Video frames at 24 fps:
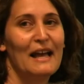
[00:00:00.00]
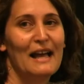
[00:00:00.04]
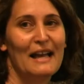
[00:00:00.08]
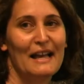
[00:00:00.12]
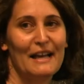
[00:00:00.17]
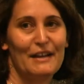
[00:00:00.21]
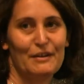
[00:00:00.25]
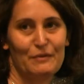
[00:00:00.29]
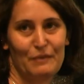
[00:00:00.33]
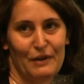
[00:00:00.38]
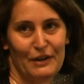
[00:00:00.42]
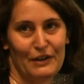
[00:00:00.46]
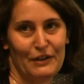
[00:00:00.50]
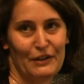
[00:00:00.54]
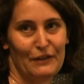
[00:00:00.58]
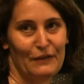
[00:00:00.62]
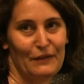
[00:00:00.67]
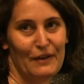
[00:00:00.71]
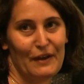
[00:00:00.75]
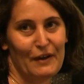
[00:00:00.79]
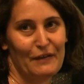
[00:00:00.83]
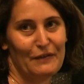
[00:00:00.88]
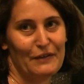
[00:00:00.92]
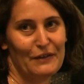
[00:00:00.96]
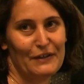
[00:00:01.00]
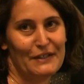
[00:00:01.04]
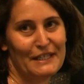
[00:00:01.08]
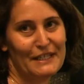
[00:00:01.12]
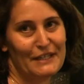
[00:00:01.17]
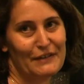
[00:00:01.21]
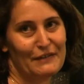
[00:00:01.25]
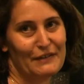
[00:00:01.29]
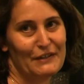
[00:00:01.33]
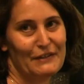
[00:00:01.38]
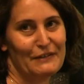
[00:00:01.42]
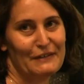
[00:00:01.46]
and one of our first
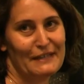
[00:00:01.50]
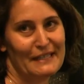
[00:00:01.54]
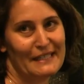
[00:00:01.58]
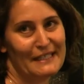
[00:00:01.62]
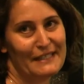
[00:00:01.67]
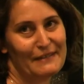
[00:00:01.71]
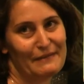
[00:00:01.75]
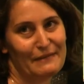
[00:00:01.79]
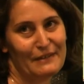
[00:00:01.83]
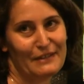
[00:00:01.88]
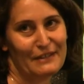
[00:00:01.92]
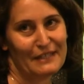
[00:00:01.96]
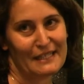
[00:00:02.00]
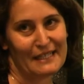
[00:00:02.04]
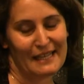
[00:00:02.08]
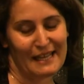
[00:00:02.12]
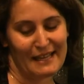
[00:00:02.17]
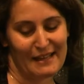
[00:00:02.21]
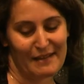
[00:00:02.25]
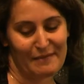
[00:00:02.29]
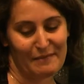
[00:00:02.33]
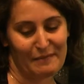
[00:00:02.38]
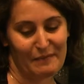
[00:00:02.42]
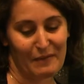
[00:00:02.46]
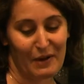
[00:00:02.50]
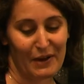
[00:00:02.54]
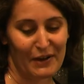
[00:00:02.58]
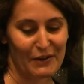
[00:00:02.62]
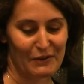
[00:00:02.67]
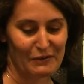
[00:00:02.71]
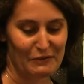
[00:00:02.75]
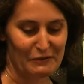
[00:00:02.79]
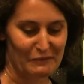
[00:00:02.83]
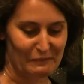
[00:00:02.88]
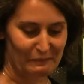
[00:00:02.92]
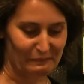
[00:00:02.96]
interviewees was
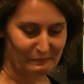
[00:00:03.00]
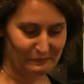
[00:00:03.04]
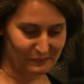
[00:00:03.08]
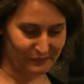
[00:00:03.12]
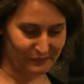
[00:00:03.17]
Michael.